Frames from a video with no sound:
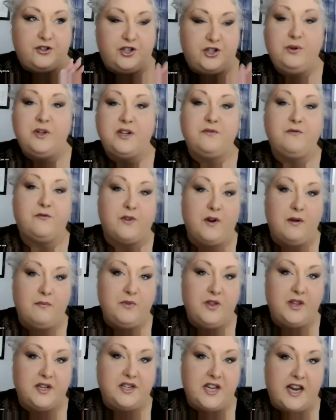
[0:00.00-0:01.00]
Do it
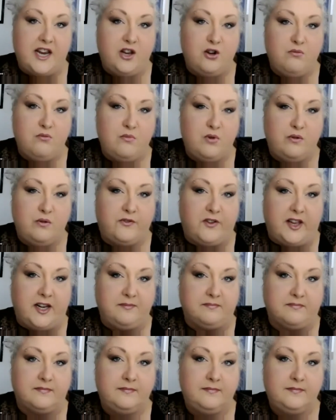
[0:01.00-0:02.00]
from the day you move
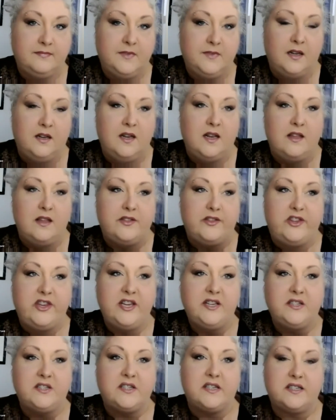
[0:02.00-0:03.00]
in.
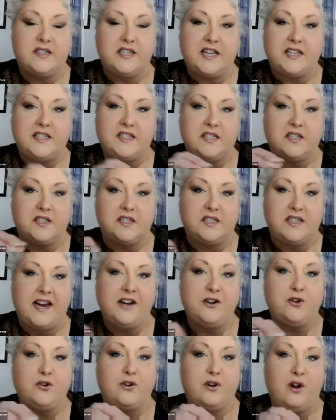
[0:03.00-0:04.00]
This sets the
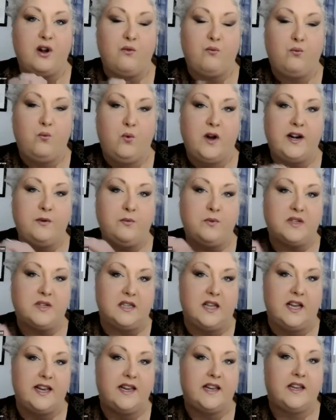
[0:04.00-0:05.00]
standard of what it
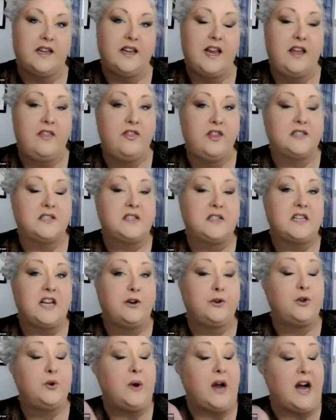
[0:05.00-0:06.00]
was like, and this is
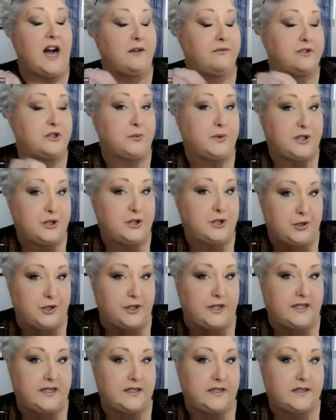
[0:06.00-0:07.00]
how you have to
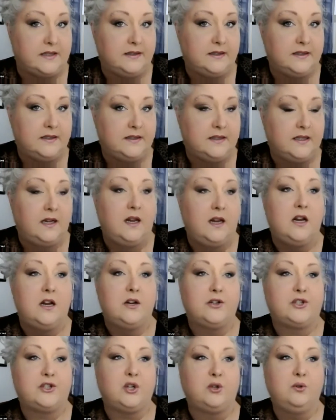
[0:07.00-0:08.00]
return it.
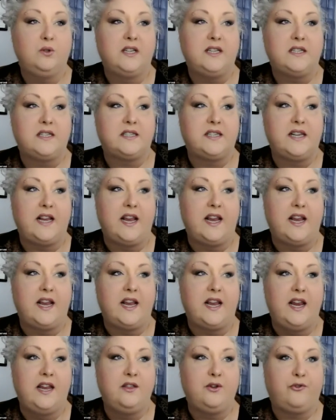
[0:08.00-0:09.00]
So let's say
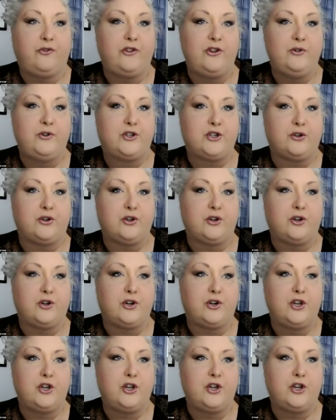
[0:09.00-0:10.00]
in the
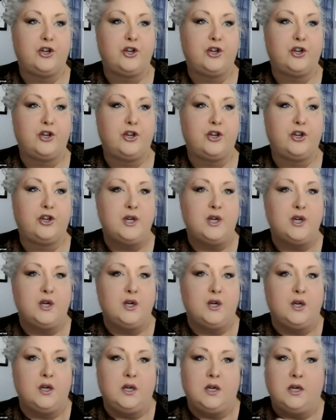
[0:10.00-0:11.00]
future you
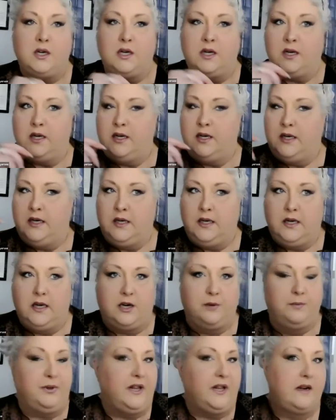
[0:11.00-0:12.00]

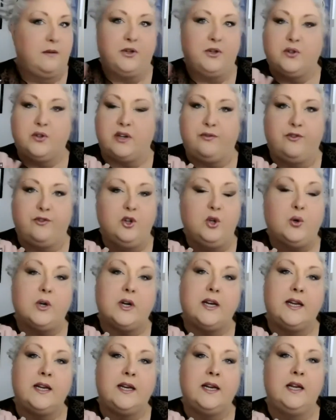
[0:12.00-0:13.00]
complain about the
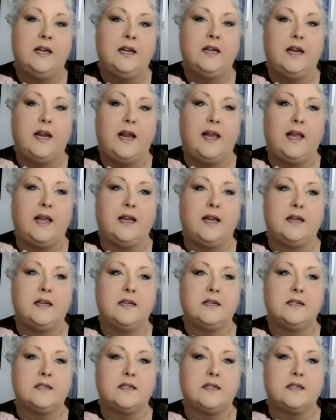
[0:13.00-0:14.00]
flooring
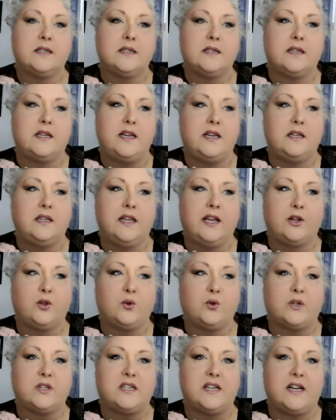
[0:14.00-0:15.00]
and the
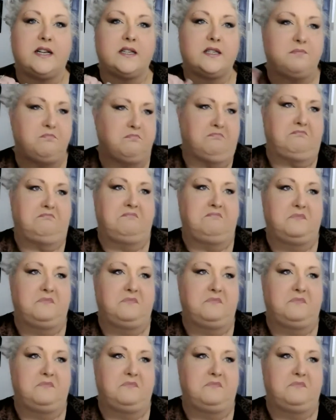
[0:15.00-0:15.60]
landlord says